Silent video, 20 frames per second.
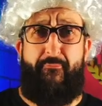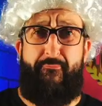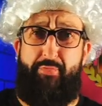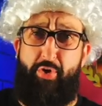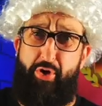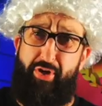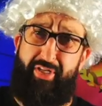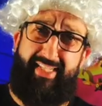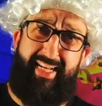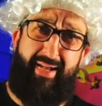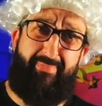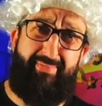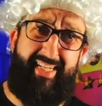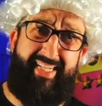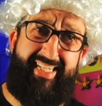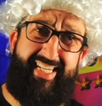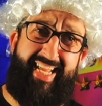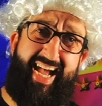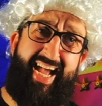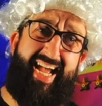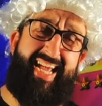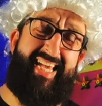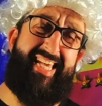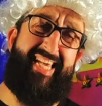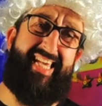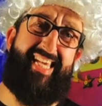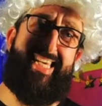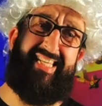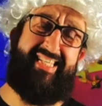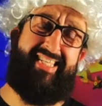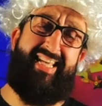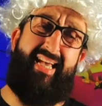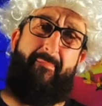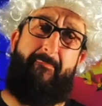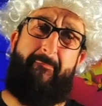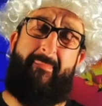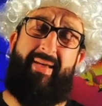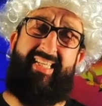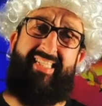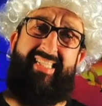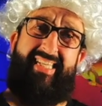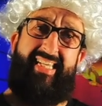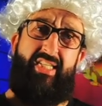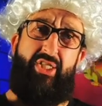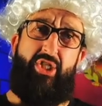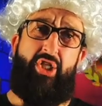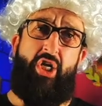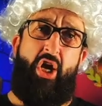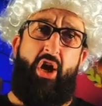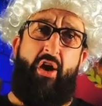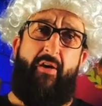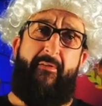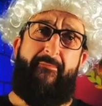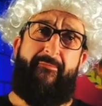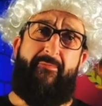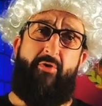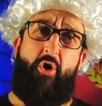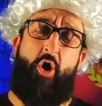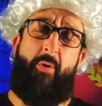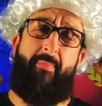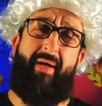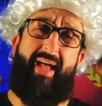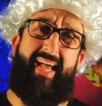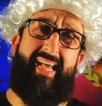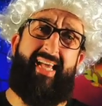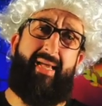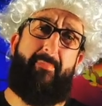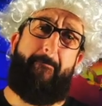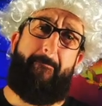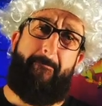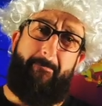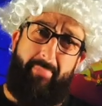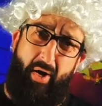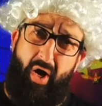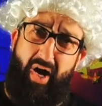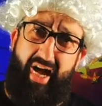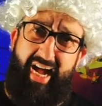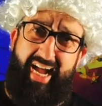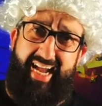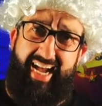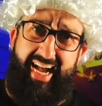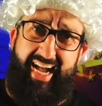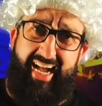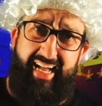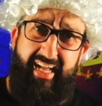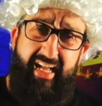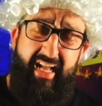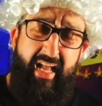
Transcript: First up today is a message from a buyer.